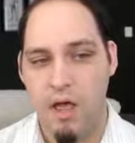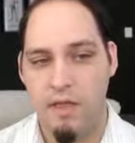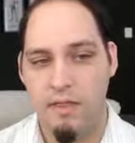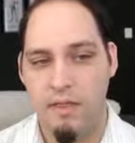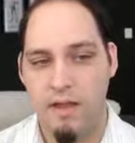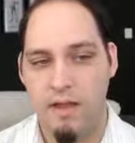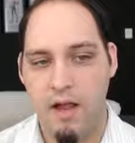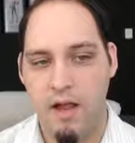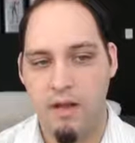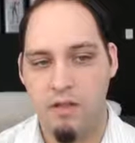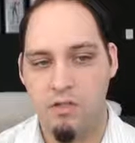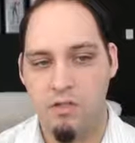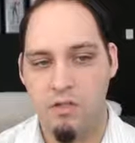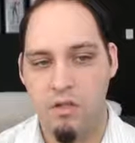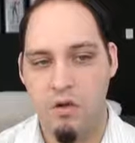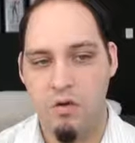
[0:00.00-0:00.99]
they kind of
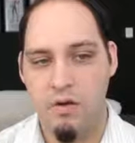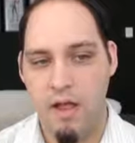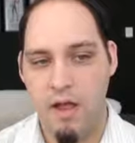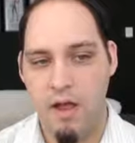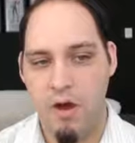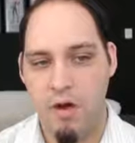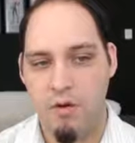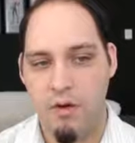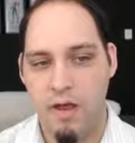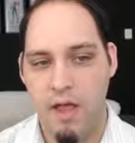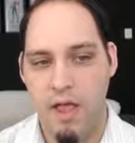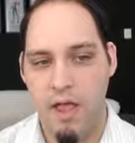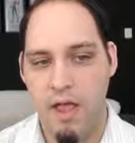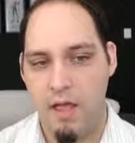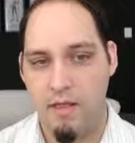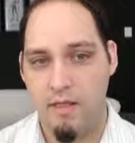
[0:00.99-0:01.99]
slow down
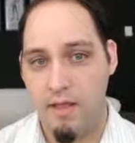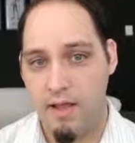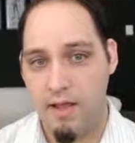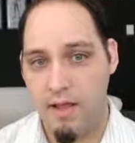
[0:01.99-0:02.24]
and they